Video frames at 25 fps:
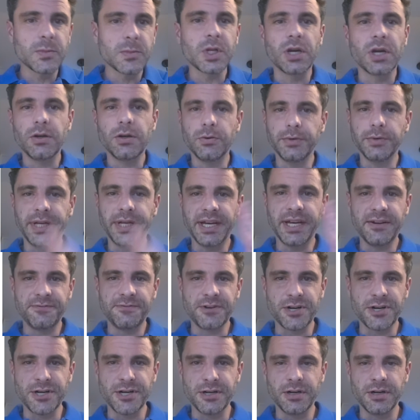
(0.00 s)
We have
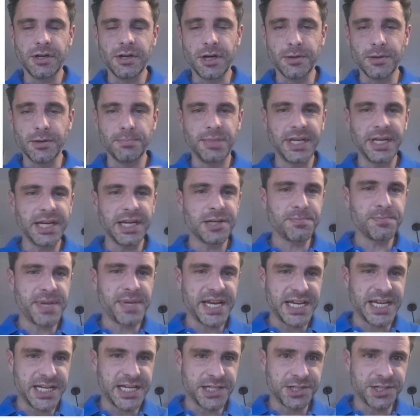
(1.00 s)
our blank
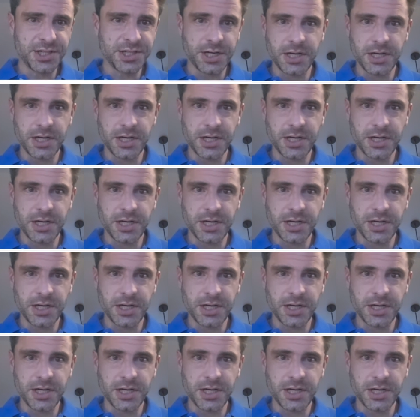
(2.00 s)
page.